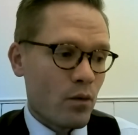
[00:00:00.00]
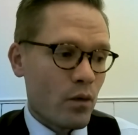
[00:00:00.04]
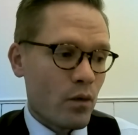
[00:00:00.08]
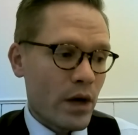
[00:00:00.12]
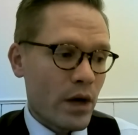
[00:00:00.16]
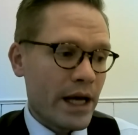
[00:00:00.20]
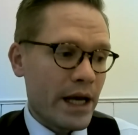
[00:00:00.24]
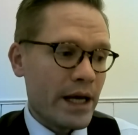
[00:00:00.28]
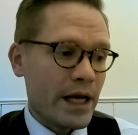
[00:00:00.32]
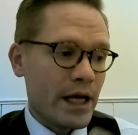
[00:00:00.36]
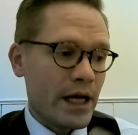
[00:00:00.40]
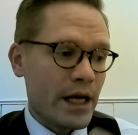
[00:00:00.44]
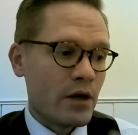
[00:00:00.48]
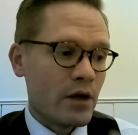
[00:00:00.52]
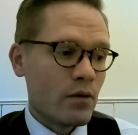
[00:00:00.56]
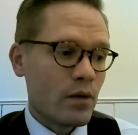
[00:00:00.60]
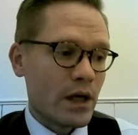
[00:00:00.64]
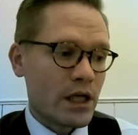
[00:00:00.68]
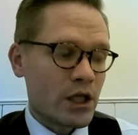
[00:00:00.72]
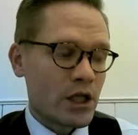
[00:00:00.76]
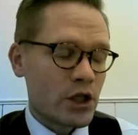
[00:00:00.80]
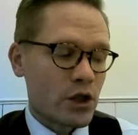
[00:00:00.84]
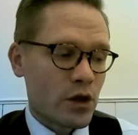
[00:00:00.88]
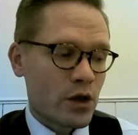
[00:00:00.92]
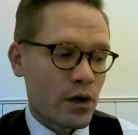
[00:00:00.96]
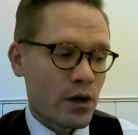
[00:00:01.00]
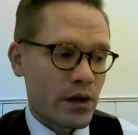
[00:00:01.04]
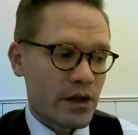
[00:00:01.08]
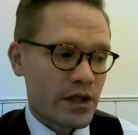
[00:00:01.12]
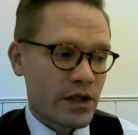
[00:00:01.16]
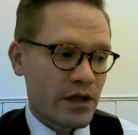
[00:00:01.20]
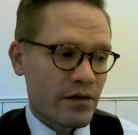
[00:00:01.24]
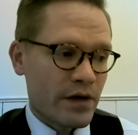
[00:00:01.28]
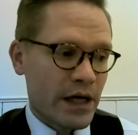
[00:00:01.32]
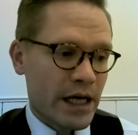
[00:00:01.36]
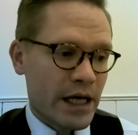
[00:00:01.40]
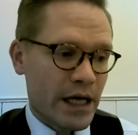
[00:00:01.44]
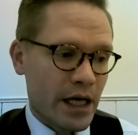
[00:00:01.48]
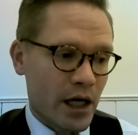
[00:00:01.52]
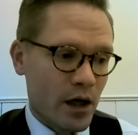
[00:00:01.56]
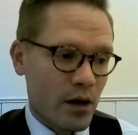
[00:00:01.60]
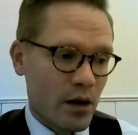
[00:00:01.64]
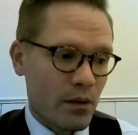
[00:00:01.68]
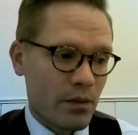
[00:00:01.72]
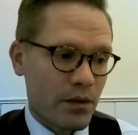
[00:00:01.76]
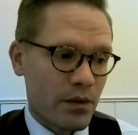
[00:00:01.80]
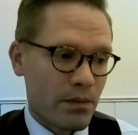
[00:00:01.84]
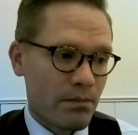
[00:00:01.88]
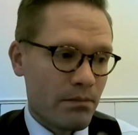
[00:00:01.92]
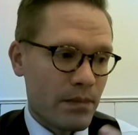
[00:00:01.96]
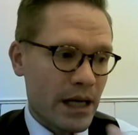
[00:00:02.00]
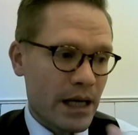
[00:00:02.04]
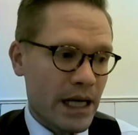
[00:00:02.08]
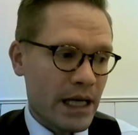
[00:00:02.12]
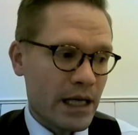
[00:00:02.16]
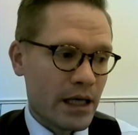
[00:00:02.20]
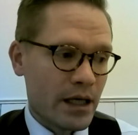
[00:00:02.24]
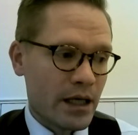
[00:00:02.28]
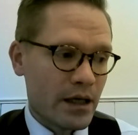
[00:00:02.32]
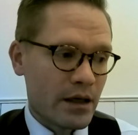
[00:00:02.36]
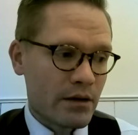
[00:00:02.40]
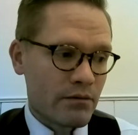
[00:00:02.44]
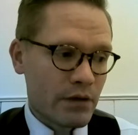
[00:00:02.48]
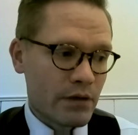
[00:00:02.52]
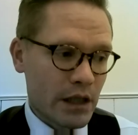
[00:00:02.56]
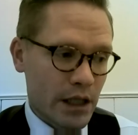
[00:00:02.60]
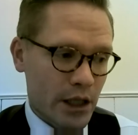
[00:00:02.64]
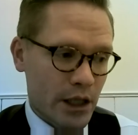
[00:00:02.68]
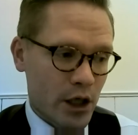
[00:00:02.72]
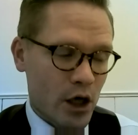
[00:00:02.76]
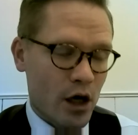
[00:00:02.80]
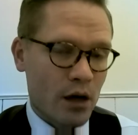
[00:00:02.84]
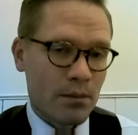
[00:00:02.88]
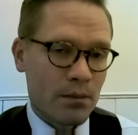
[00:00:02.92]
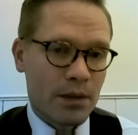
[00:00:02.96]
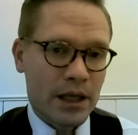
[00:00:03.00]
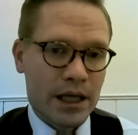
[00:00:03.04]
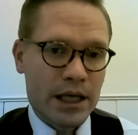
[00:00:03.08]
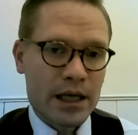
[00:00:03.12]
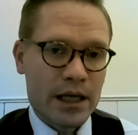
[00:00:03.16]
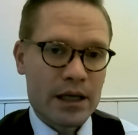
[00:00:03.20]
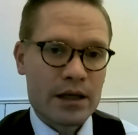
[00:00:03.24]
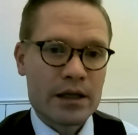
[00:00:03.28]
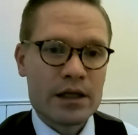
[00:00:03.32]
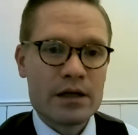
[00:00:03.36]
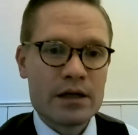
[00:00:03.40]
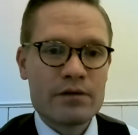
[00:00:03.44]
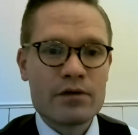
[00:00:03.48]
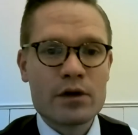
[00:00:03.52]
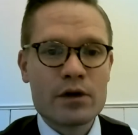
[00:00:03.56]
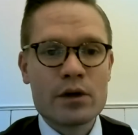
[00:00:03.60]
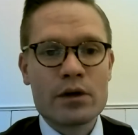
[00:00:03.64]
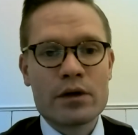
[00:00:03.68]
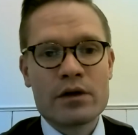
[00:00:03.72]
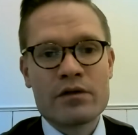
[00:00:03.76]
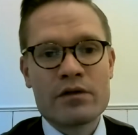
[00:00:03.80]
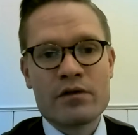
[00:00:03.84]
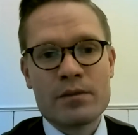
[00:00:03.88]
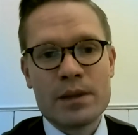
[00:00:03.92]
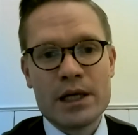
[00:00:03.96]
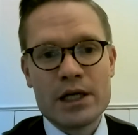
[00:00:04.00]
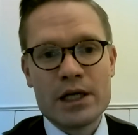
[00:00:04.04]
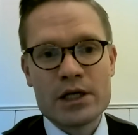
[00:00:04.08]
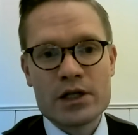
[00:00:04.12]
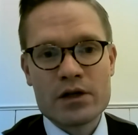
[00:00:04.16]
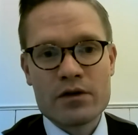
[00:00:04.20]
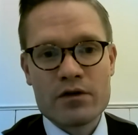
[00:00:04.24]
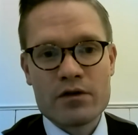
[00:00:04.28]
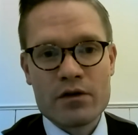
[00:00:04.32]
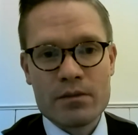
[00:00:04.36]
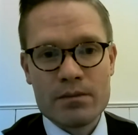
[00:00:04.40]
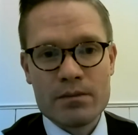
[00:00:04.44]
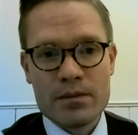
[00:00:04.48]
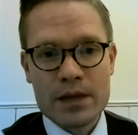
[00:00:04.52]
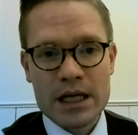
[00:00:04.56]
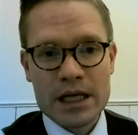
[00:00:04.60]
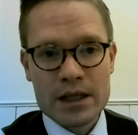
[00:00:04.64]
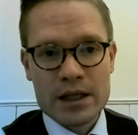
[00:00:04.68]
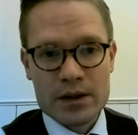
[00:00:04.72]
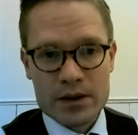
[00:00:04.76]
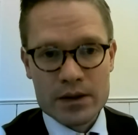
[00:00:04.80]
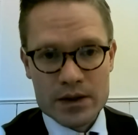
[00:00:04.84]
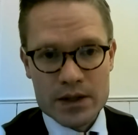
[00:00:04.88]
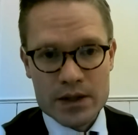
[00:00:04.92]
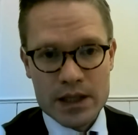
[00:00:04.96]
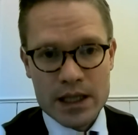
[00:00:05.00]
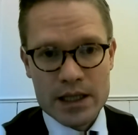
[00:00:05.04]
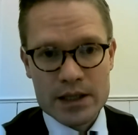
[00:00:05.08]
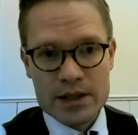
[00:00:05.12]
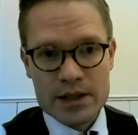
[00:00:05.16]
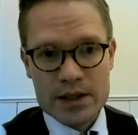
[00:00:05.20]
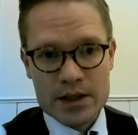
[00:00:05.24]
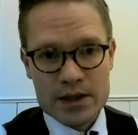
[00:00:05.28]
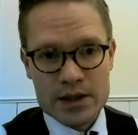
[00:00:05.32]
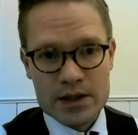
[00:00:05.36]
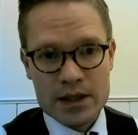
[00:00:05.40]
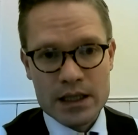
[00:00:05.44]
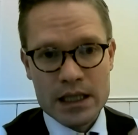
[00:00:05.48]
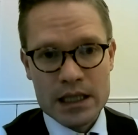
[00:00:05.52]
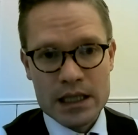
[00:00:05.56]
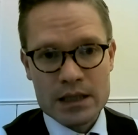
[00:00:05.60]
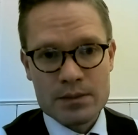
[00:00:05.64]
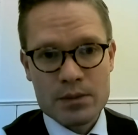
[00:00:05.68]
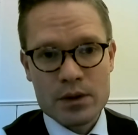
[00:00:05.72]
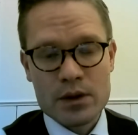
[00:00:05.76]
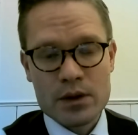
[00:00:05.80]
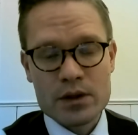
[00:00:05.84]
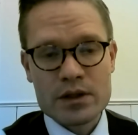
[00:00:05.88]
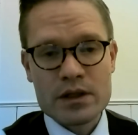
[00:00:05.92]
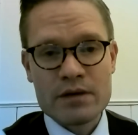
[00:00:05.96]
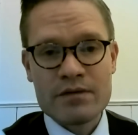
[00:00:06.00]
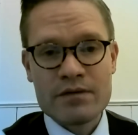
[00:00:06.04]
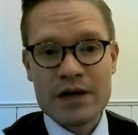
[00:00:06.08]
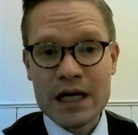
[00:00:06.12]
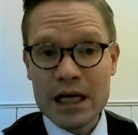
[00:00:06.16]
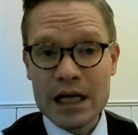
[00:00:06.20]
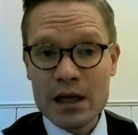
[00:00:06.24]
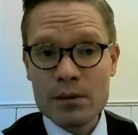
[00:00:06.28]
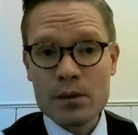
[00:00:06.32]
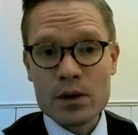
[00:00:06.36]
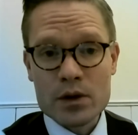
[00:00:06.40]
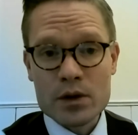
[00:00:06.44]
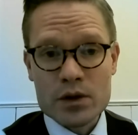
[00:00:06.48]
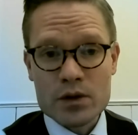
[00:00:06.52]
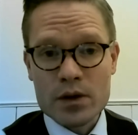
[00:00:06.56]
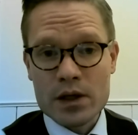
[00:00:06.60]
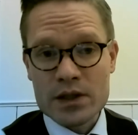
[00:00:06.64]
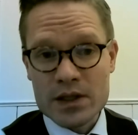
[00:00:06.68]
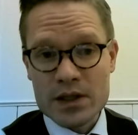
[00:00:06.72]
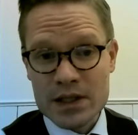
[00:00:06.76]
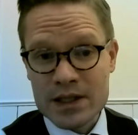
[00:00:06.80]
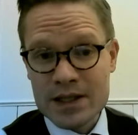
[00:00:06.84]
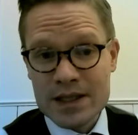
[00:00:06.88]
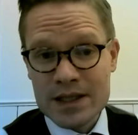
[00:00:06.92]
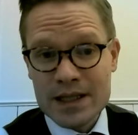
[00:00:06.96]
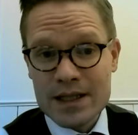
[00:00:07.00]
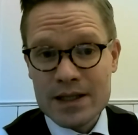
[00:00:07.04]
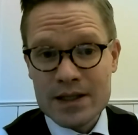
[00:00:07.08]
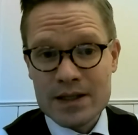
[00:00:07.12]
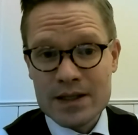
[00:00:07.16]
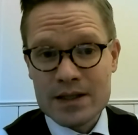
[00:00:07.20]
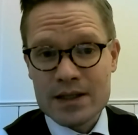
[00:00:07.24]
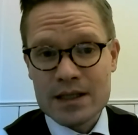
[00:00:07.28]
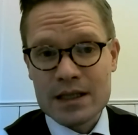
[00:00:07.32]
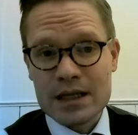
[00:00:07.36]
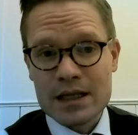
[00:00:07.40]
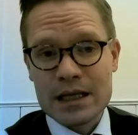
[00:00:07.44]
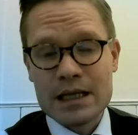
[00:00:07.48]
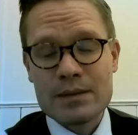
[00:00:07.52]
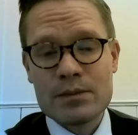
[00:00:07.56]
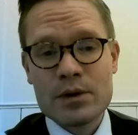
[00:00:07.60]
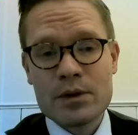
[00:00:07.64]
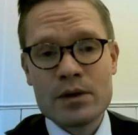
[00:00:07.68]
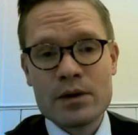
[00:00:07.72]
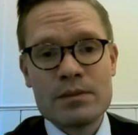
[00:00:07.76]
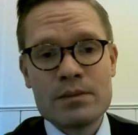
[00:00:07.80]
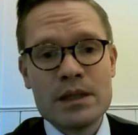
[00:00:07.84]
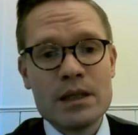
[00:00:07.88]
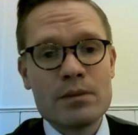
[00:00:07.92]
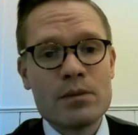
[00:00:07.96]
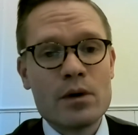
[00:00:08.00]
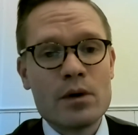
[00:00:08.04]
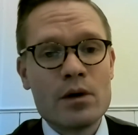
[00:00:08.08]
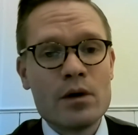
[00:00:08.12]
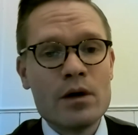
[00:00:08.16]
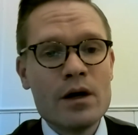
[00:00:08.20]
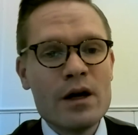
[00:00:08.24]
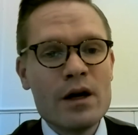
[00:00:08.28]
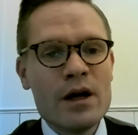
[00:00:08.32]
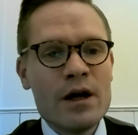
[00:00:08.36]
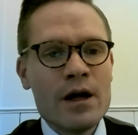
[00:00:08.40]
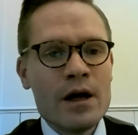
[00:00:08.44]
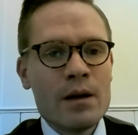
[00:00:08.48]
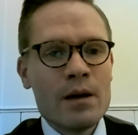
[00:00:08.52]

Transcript: way in which journalists have helped make really complicated and difficult information from medical scientists and experts available to us as citizens of lay people.